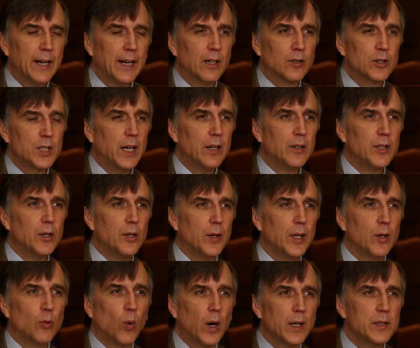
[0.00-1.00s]
And I'll tell
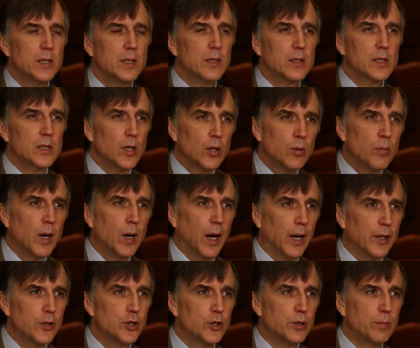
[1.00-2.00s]
you, it wasn't so
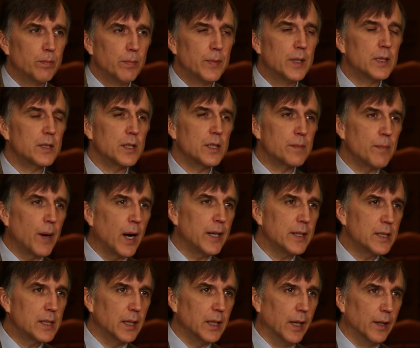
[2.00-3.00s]
much, and this is
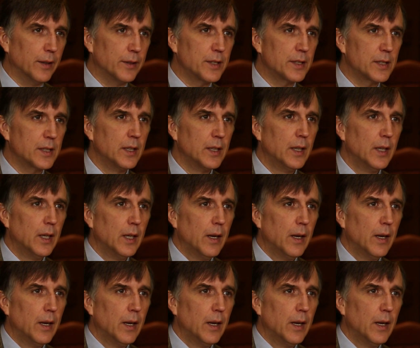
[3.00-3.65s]
my sense,